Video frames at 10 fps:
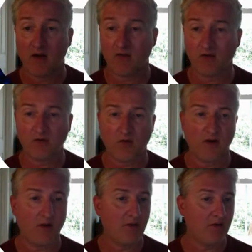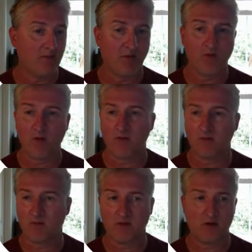let's go ahead and before we
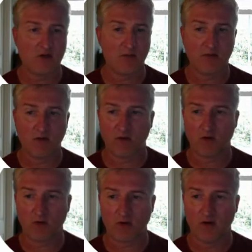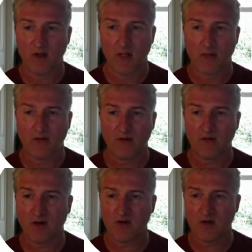jump in there way quicker, let's go
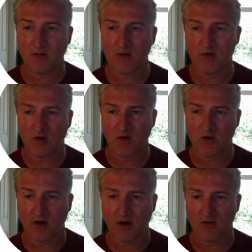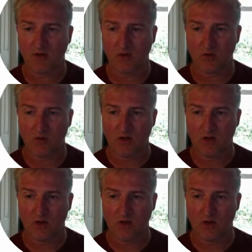ahead and let me show you how to